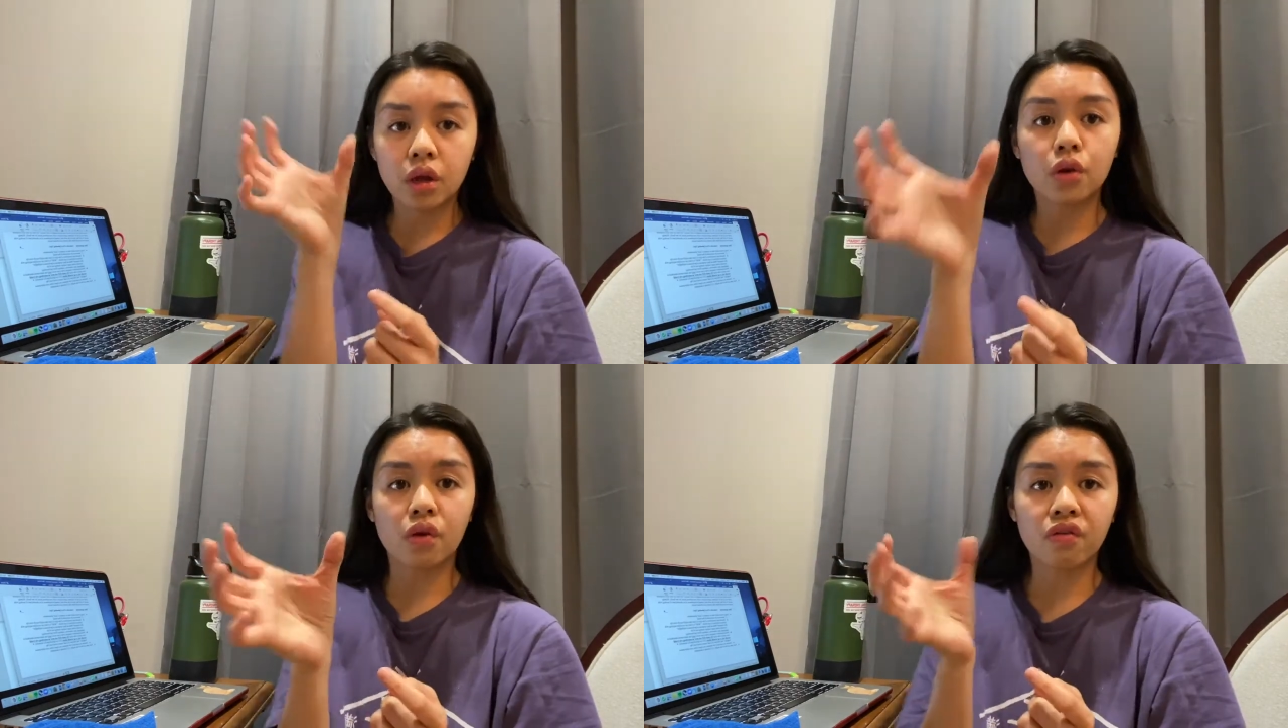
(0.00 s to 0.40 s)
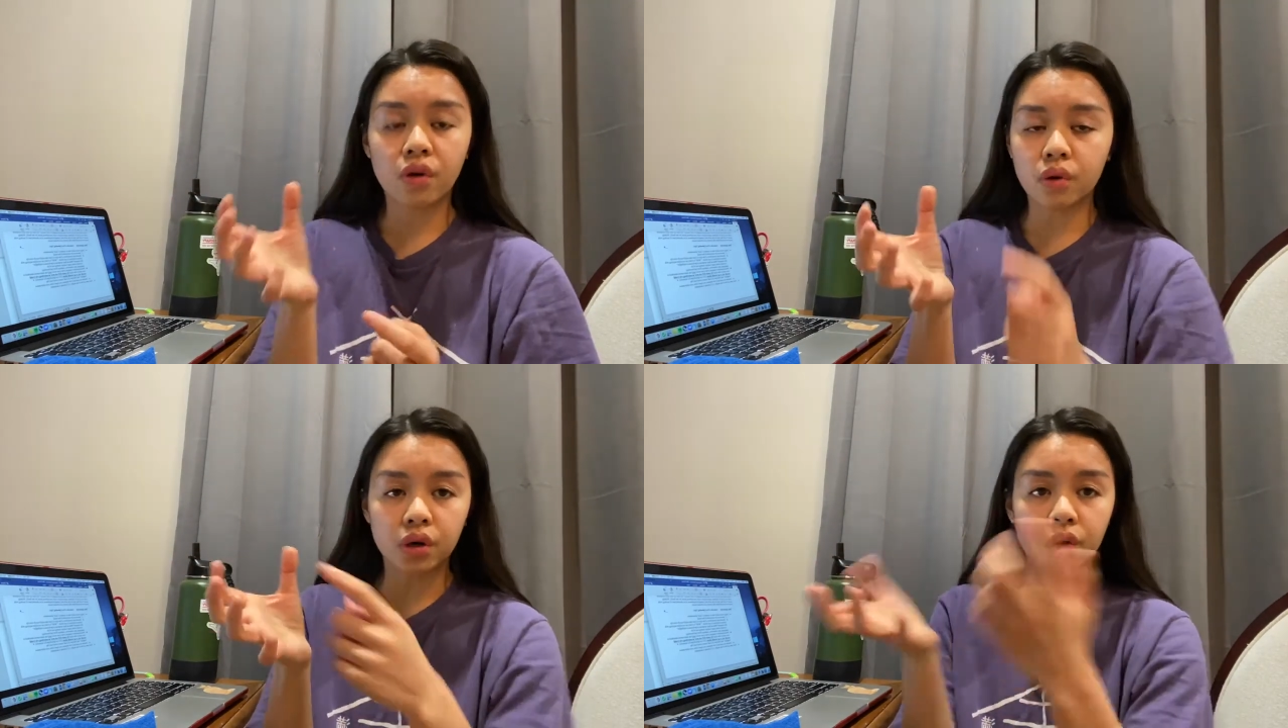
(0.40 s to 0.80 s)
your
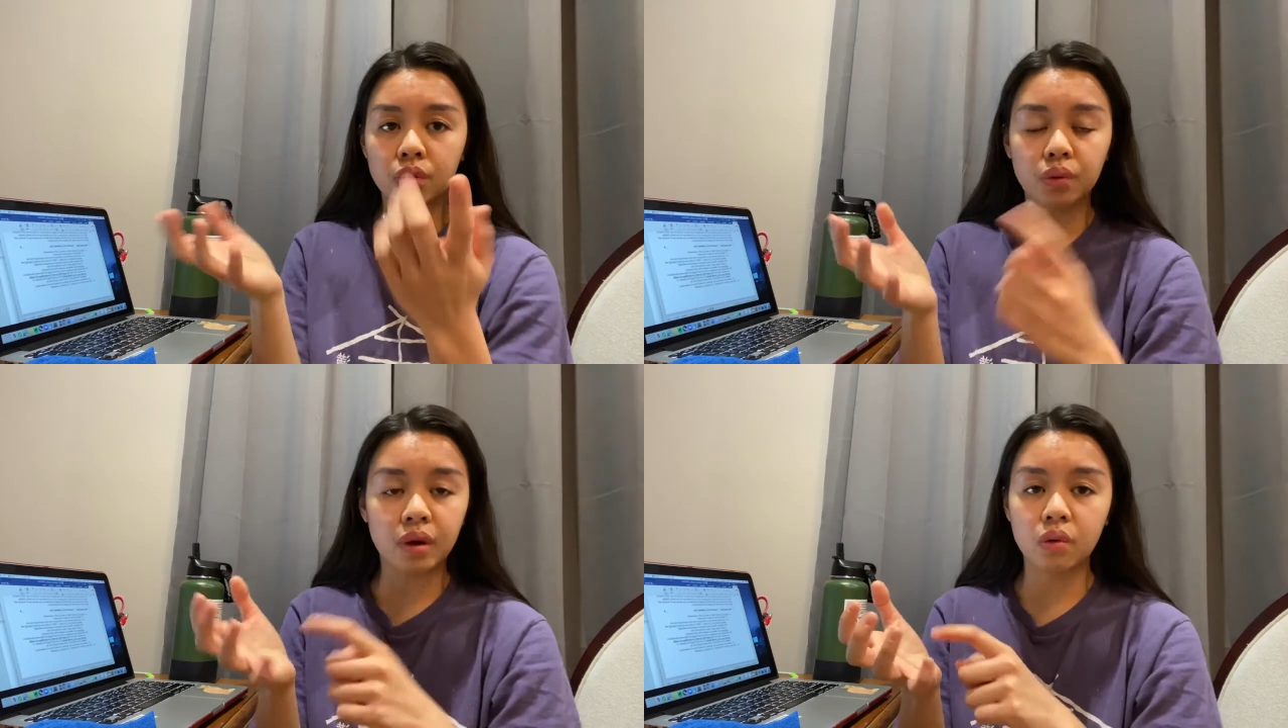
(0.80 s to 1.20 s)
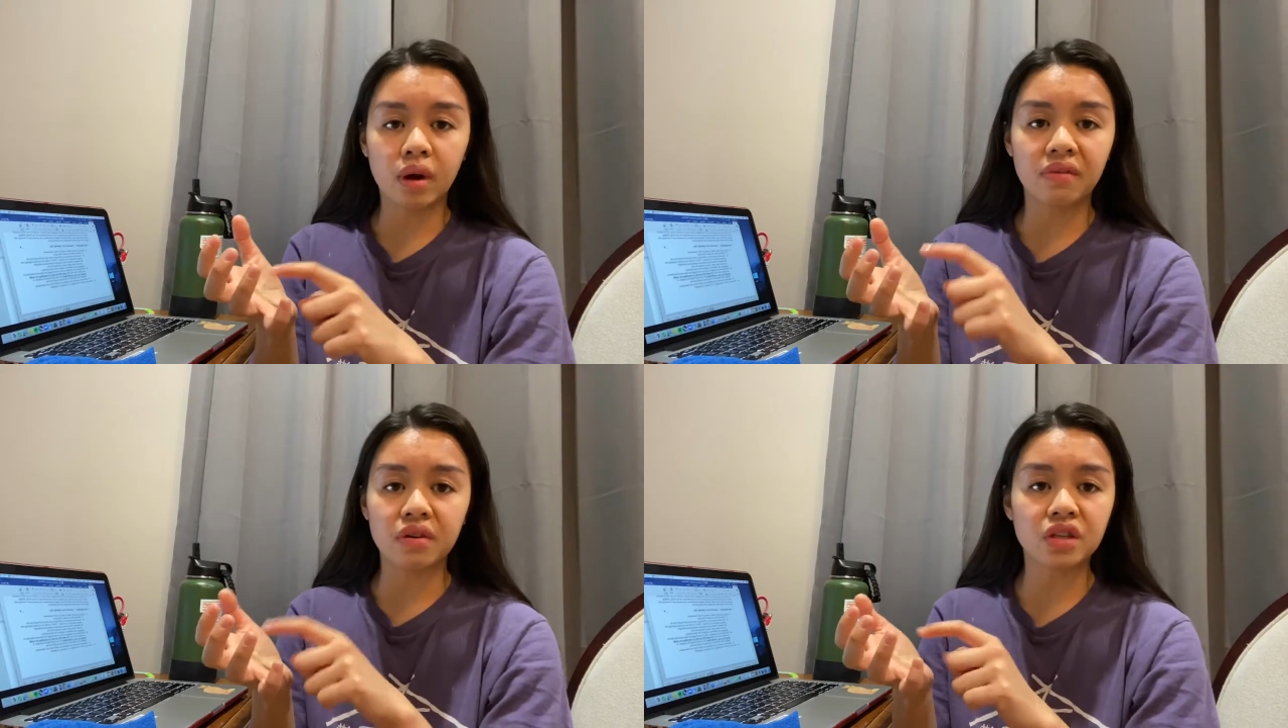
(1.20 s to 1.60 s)
phone or
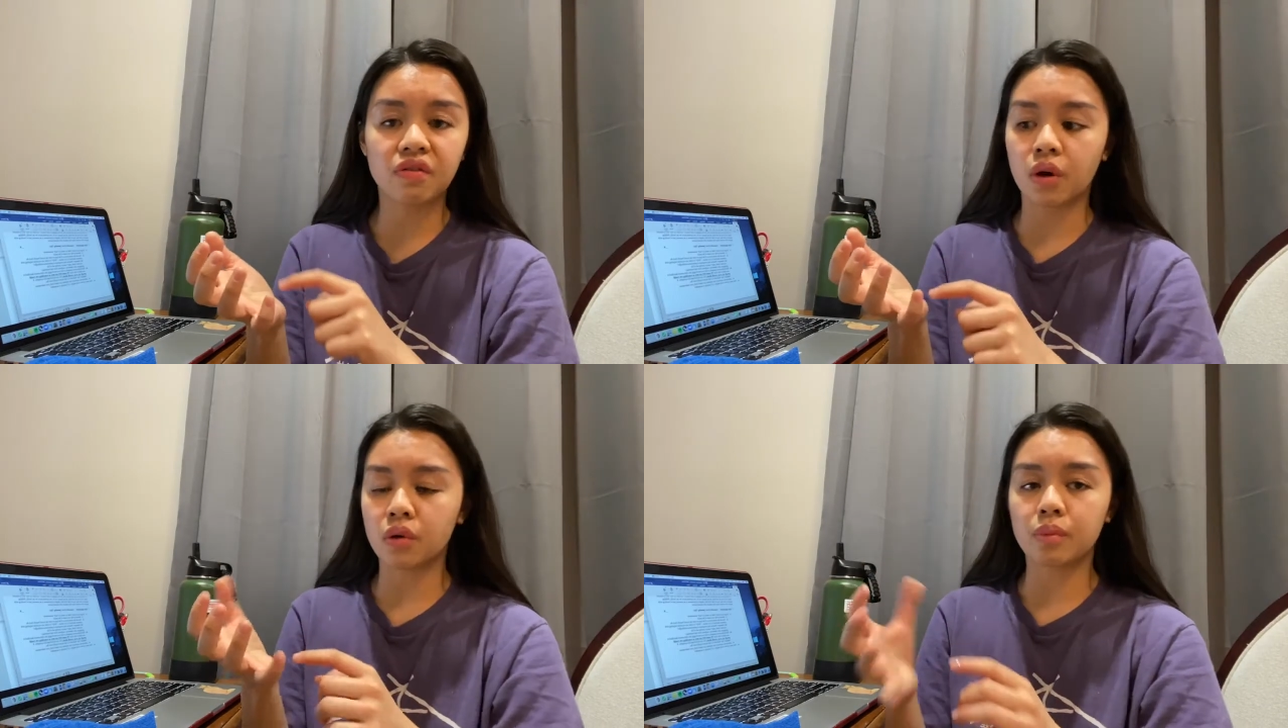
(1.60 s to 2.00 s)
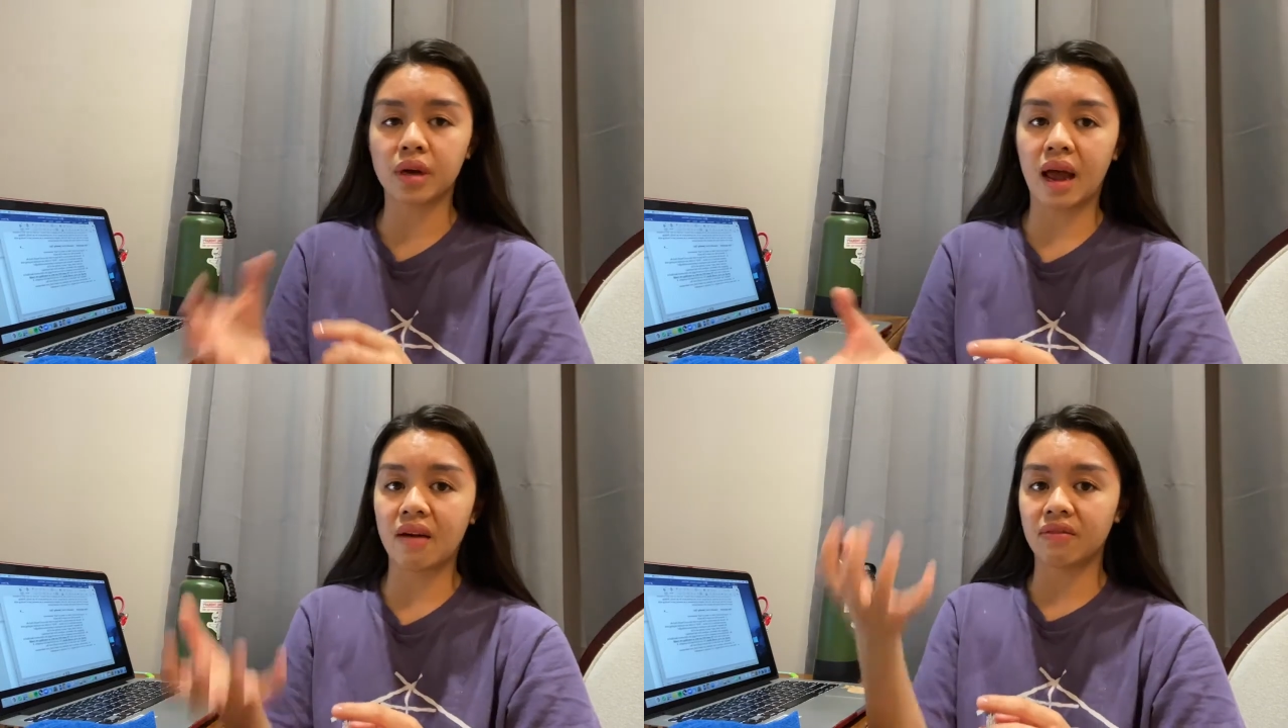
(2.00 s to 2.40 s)
whoever's phone, but
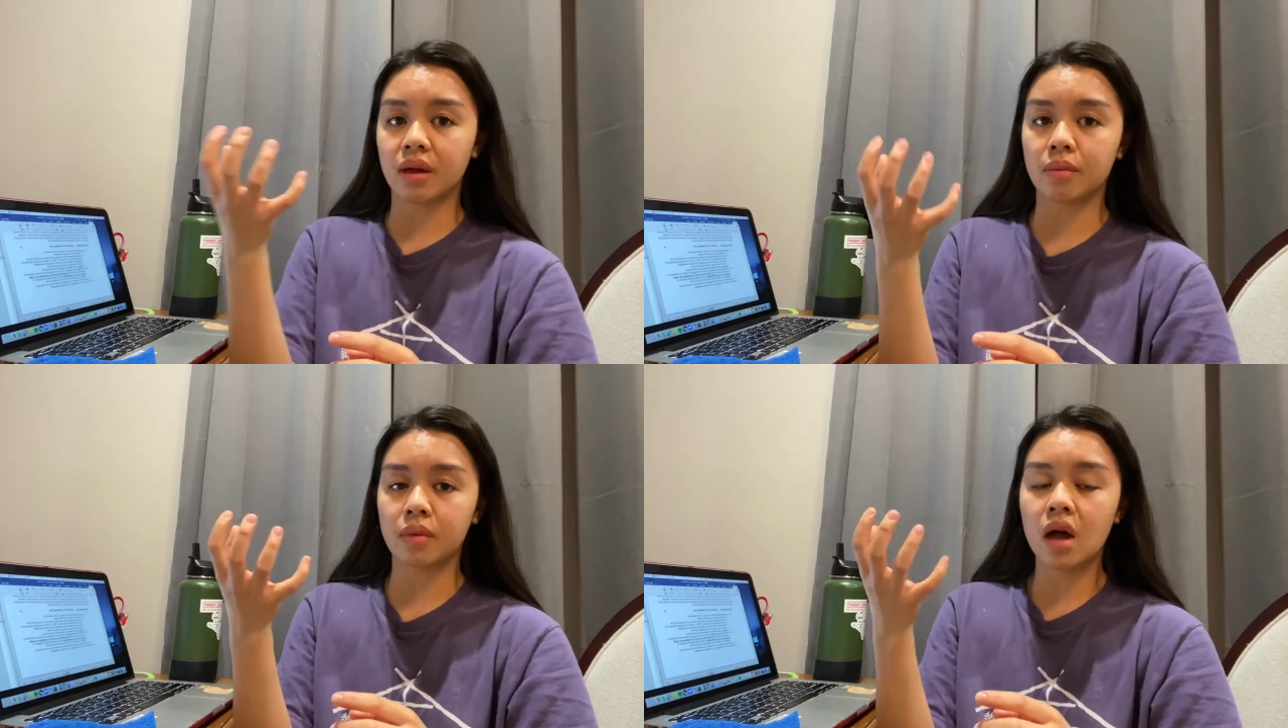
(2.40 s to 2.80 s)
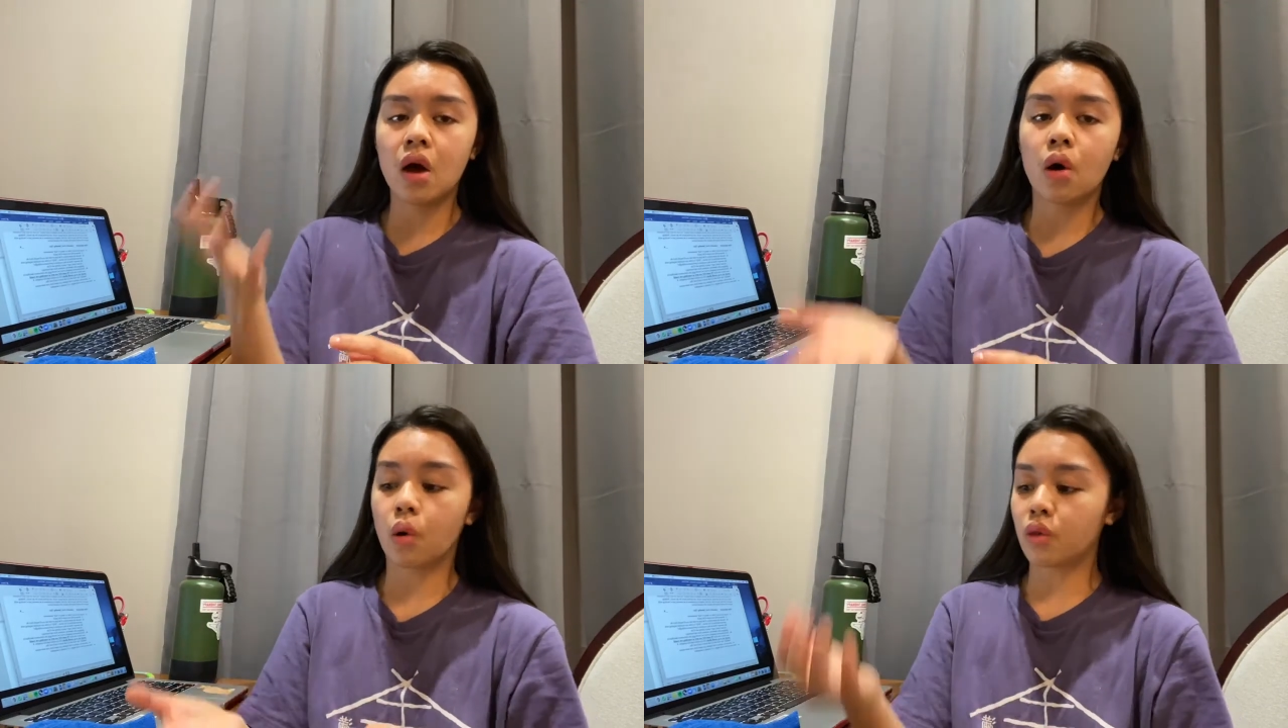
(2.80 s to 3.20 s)
have them
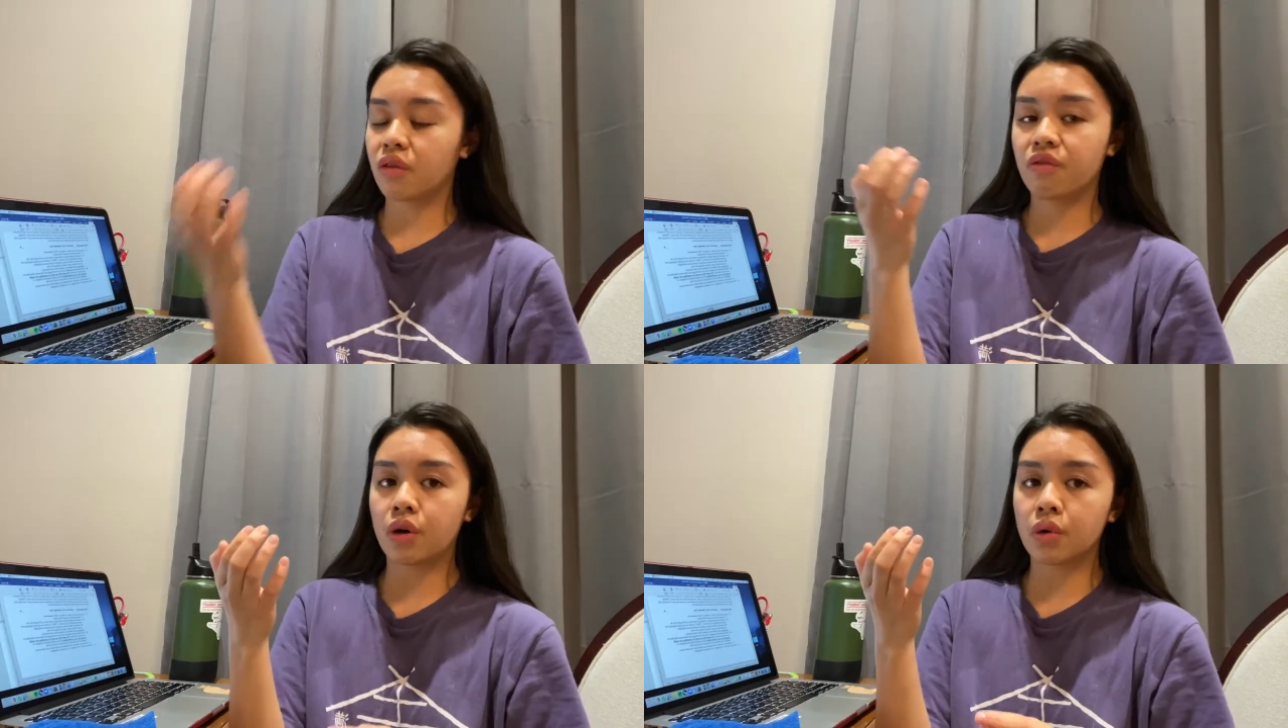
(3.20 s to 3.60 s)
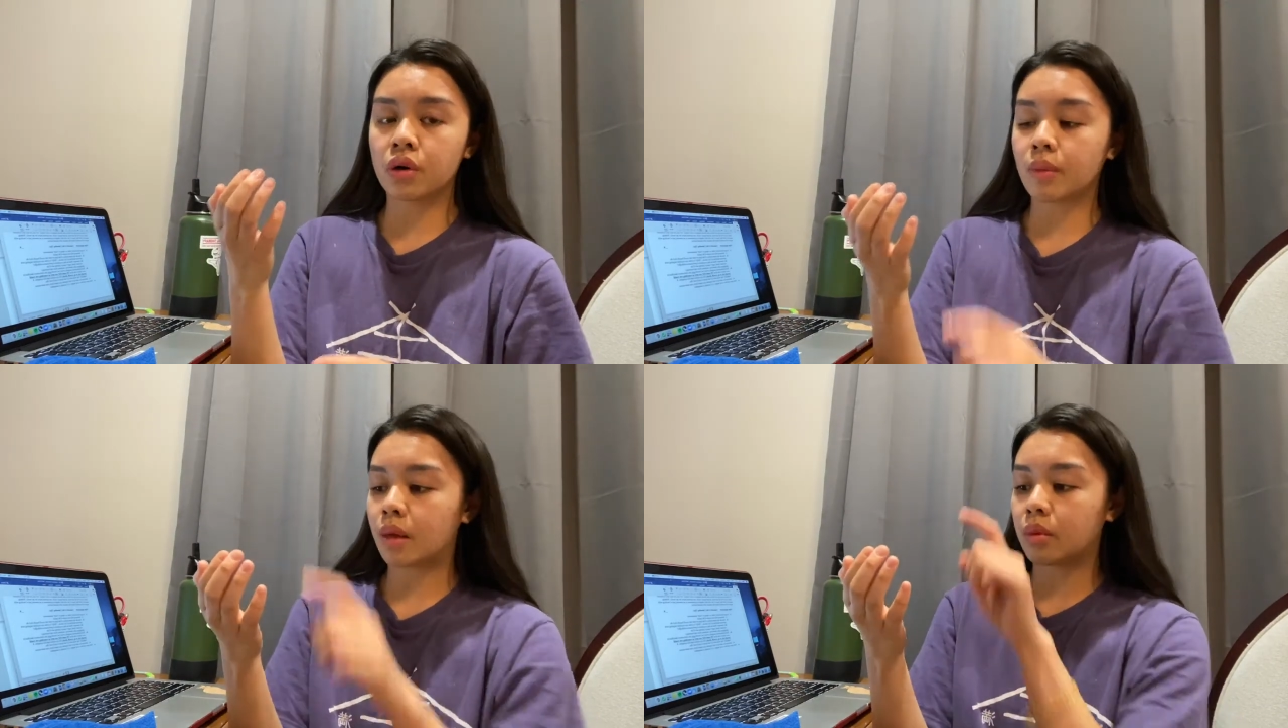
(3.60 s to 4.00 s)
hold the
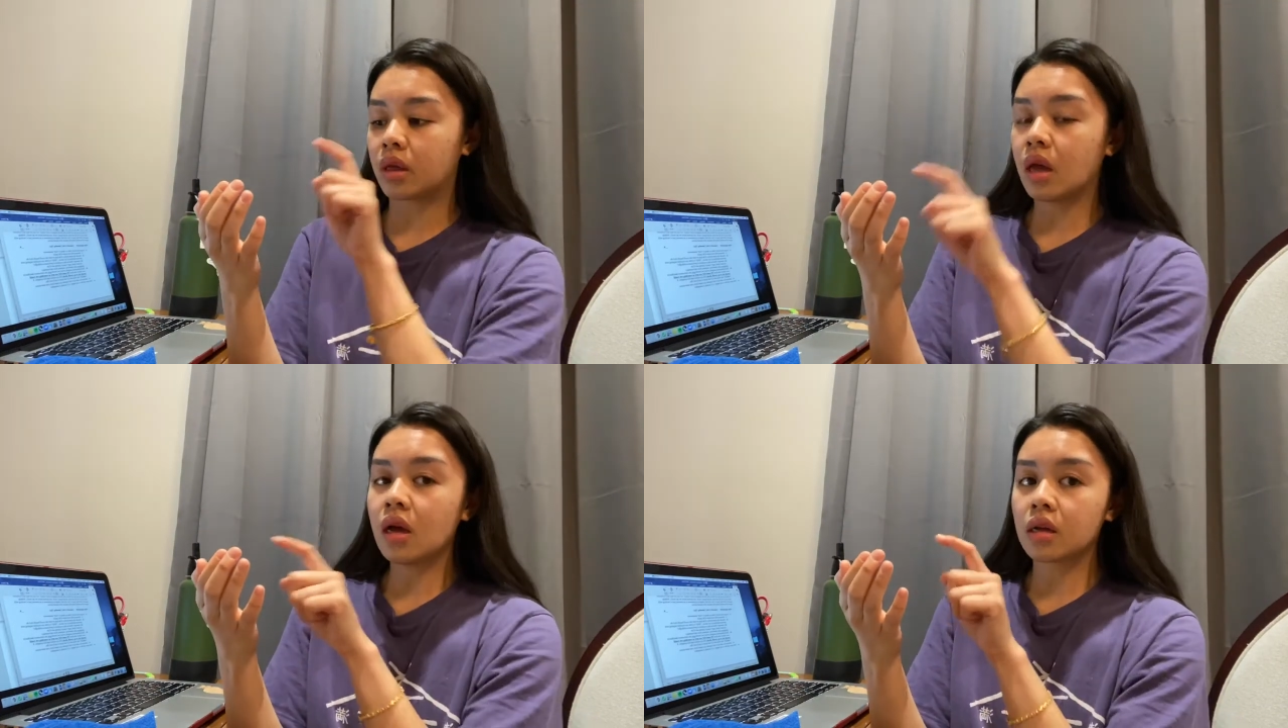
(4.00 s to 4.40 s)
phone, maybe